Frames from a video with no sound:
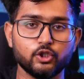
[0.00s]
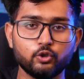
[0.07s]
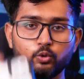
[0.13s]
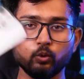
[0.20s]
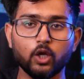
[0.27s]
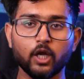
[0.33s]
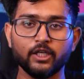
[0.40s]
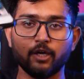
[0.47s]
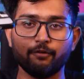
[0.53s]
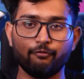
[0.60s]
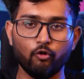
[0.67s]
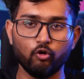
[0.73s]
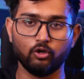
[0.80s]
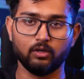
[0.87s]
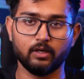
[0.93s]
shoot on your
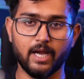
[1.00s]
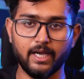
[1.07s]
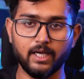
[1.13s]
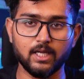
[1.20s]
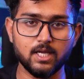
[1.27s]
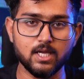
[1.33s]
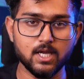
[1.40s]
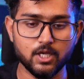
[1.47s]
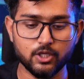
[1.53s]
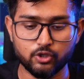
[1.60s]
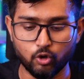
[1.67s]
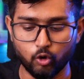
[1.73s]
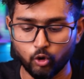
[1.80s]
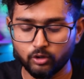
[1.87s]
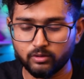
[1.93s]
phone, right?
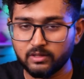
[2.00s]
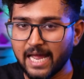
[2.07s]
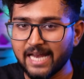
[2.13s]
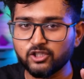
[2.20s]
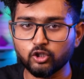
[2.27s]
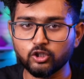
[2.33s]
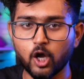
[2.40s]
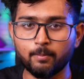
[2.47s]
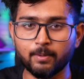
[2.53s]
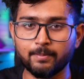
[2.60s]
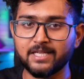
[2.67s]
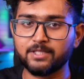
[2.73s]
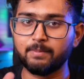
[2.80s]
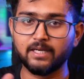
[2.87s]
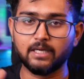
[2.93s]
So that should
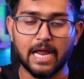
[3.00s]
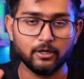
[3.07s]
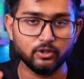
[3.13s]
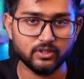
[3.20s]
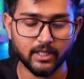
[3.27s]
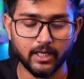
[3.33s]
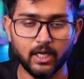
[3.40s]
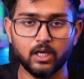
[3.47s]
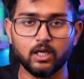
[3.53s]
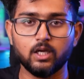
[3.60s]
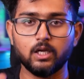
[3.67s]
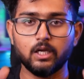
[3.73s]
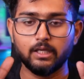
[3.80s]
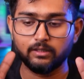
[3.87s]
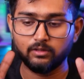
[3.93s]
compromise, but I would say
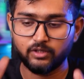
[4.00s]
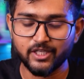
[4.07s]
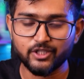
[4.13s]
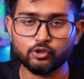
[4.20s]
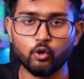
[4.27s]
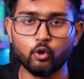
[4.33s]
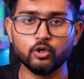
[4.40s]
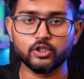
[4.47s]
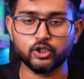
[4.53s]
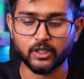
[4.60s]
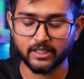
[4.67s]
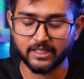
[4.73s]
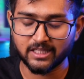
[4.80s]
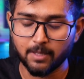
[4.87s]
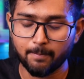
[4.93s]
this course, you
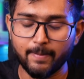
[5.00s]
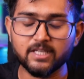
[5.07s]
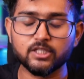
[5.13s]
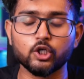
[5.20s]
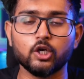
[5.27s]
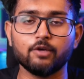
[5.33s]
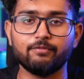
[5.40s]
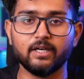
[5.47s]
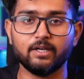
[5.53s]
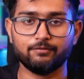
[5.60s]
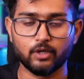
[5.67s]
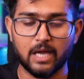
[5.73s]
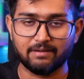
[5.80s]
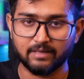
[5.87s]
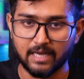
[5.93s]
can get the best out of it if
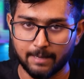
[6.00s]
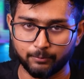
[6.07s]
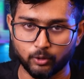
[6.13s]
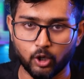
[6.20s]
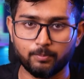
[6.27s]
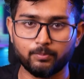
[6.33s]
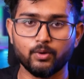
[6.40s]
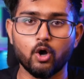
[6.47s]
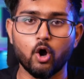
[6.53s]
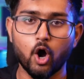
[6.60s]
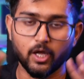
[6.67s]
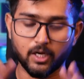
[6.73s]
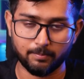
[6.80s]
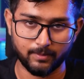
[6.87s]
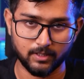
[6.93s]
you have a laptop
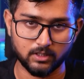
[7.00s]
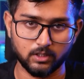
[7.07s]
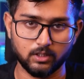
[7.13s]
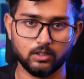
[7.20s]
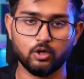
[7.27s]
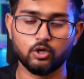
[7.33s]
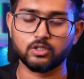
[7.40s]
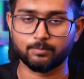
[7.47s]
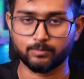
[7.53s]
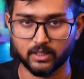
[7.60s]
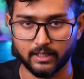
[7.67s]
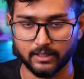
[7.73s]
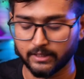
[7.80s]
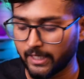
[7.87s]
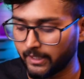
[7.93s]
or a PC or
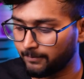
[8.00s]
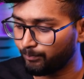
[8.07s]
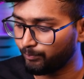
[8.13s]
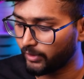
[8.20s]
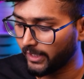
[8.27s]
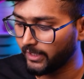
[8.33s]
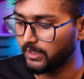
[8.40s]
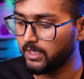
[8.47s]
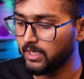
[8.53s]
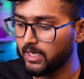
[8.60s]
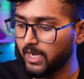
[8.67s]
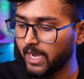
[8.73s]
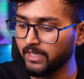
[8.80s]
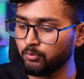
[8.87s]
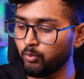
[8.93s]
something like that, right?
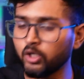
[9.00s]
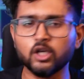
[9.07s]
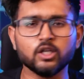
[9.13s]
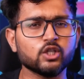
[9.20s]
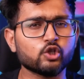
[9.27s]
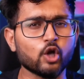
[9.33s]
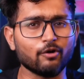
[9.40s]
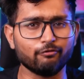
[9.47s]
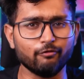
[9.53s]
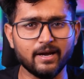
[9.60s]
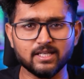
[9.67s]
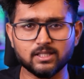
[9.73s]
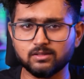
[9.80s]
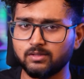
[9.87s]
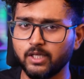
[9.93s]
And what are the
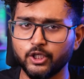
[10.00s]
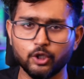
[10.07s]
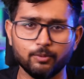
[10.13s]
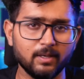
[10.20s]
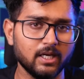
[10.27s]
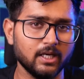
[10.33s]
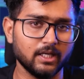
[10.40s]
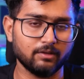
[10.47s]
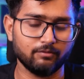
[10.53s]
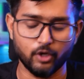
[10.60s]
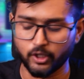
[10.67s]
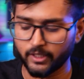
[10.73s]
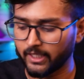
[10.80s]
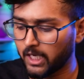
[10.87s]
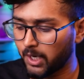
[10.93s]
softwares that you'd be learning? We
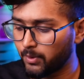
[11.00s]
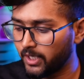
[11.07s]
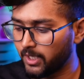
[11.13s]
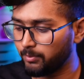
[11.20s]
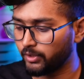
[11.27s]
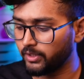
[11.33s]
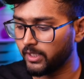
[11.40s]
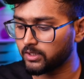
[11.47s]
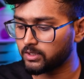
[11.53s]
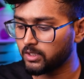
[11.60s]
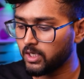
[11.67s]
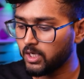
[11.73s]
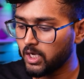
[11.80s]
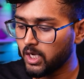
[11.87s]
already covered about this.